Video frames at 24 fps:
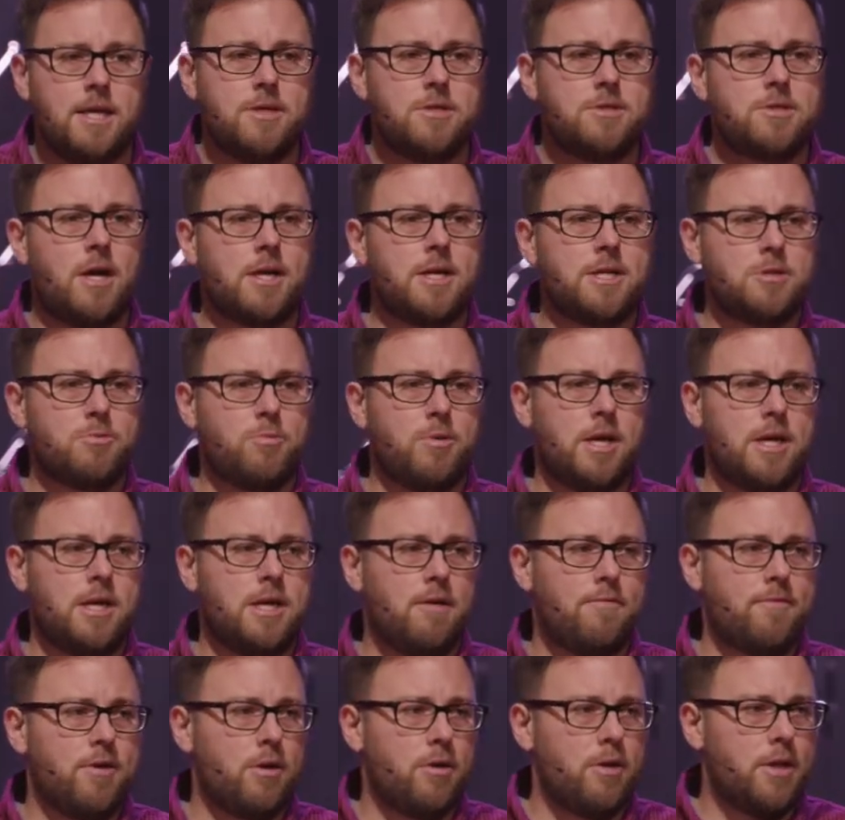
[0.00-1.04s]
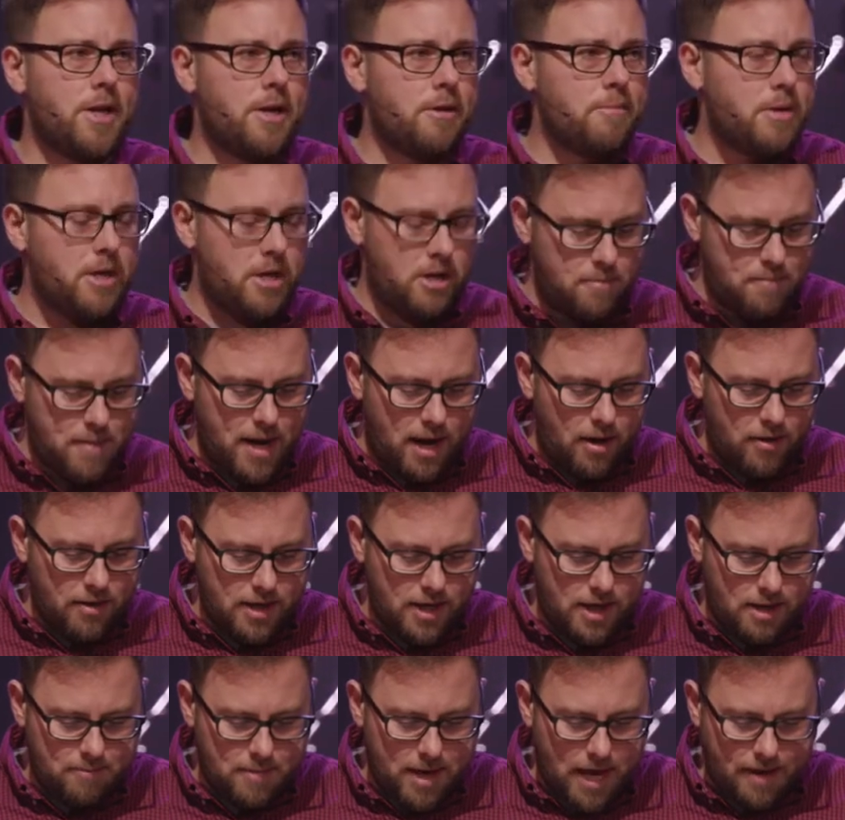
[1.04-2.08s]
So I just want to give you a little bit about
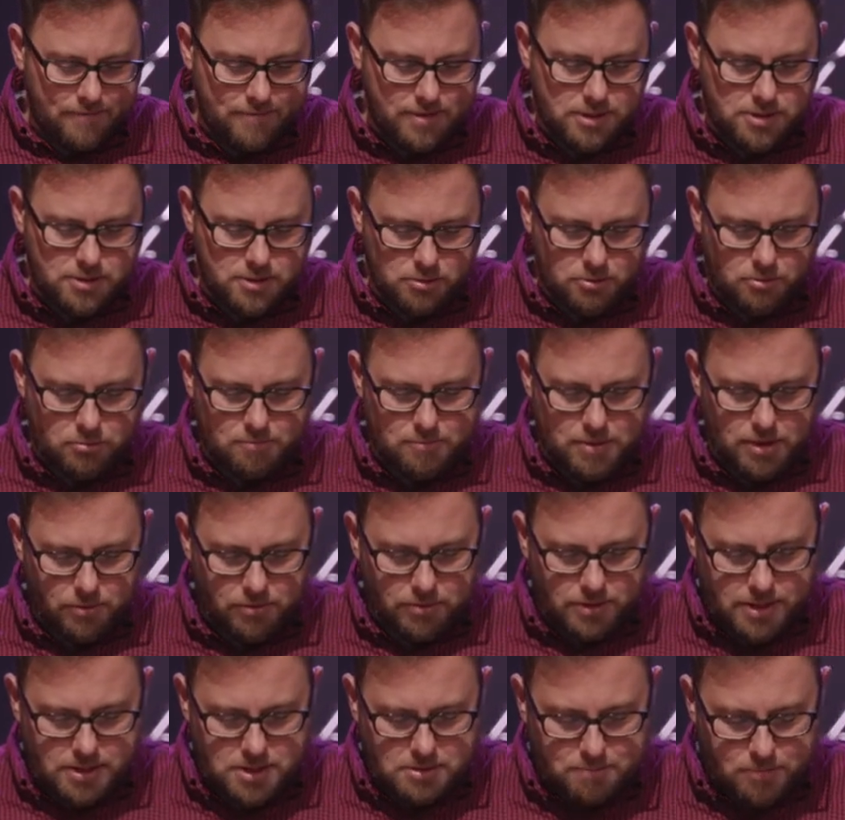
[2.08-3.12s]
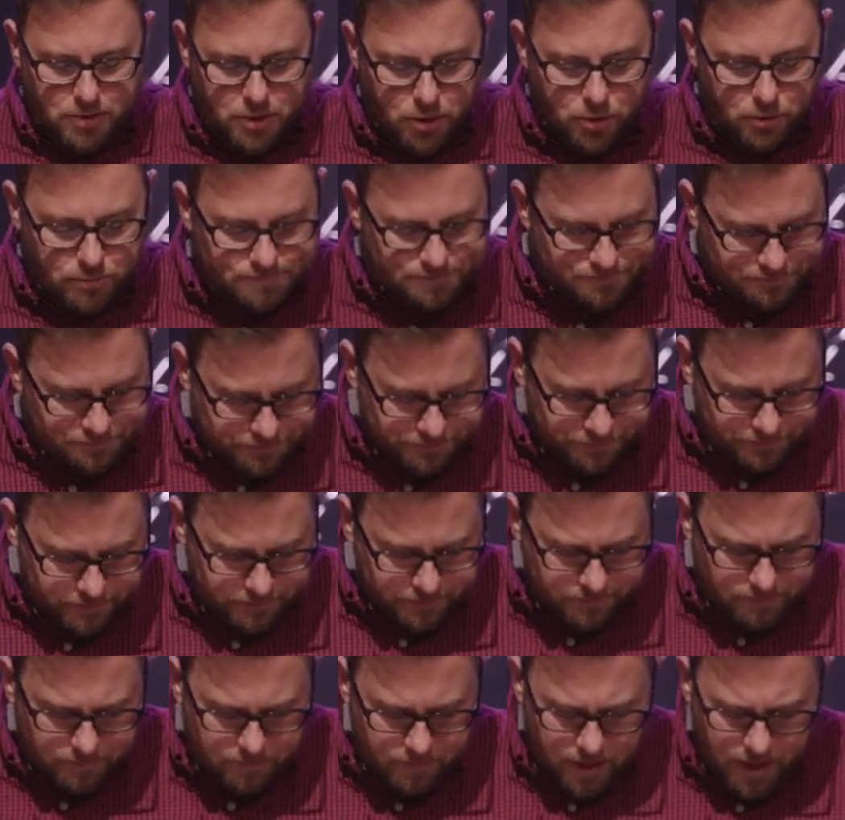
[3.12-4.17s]
him having to build this boat
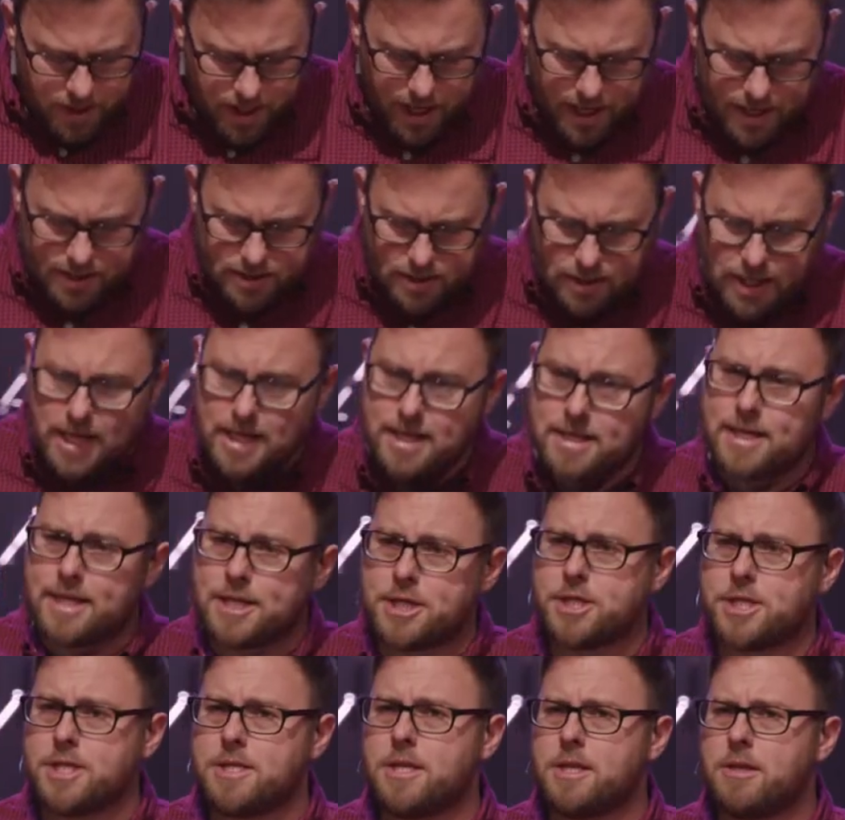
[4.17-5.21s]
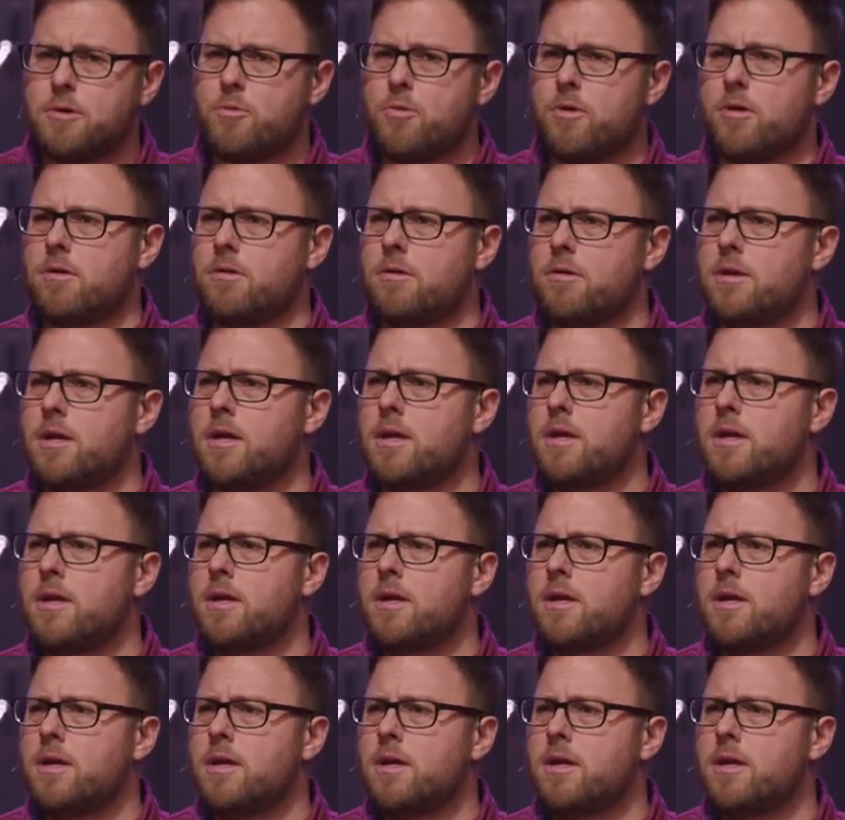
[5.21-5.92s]
and the condition in the world.